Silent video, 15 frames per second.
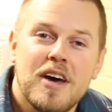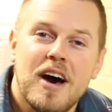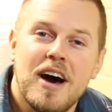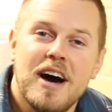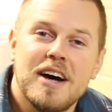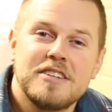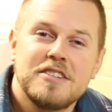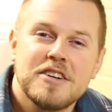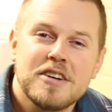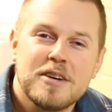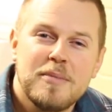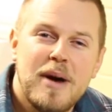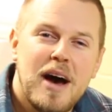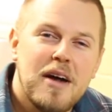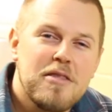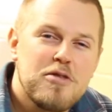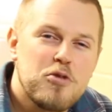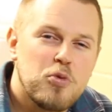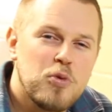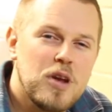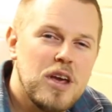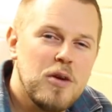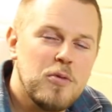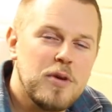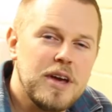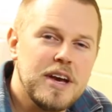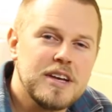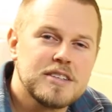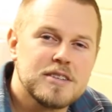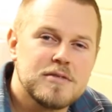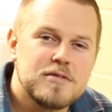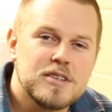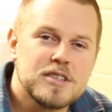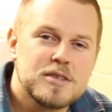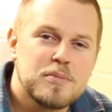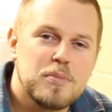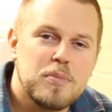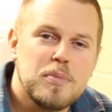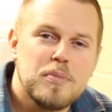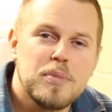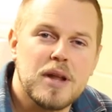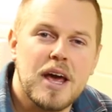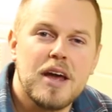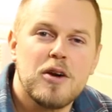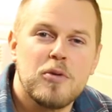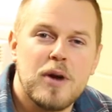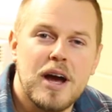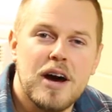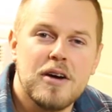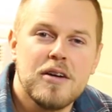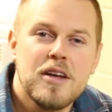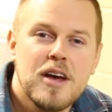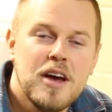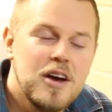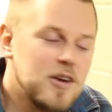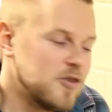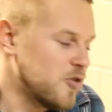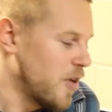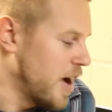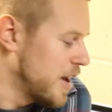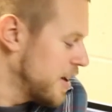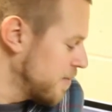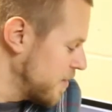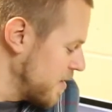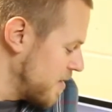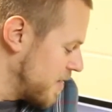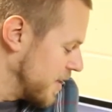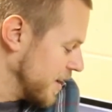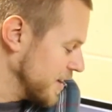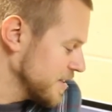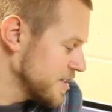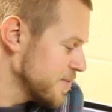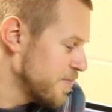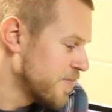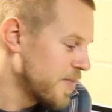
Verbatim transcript: Uh, took about three weeks of just playing around, trying different things,